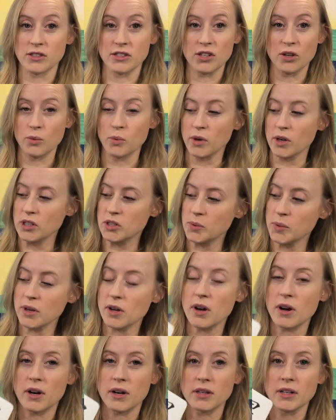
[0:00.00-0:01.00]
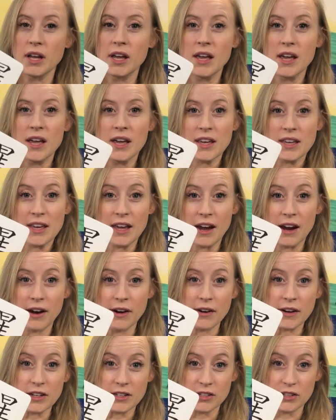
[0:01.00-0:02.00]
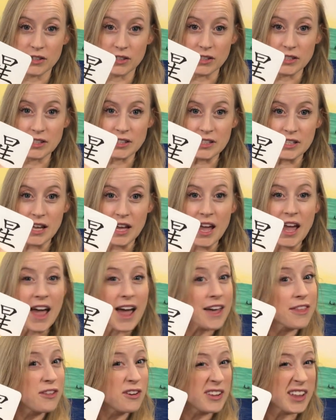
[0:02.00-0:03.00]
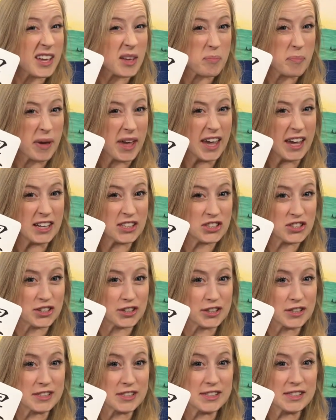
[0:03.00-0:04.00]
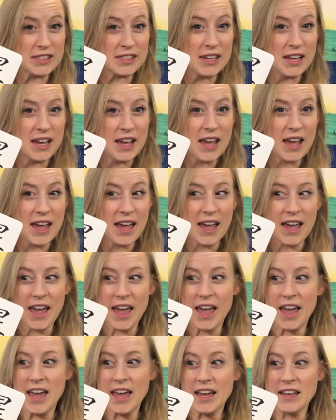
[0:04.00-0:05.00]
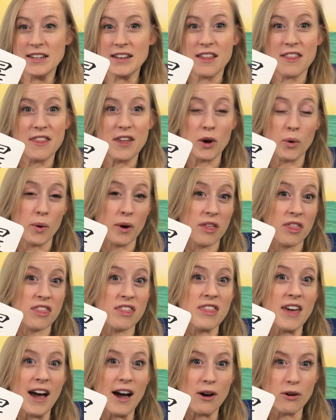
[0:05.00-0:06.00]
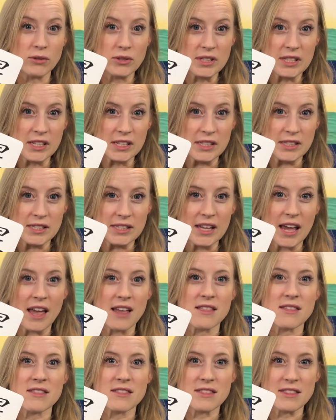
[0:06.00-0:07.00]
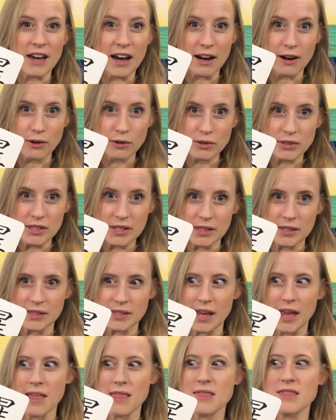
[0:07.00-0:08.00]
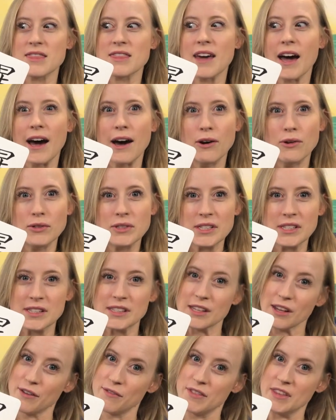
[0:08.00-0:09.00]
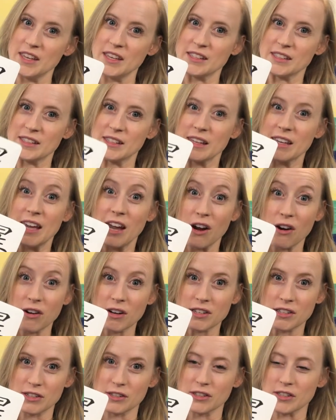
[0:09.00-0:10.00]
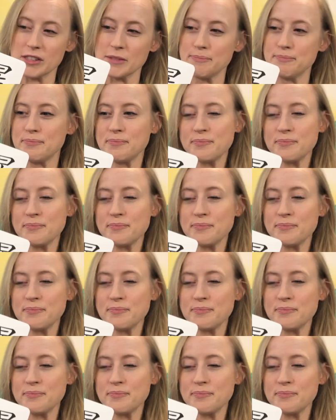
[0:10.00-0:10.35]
Their words were called characters, and they're like pictures, and there were thousands and thousands and thousands of these characters,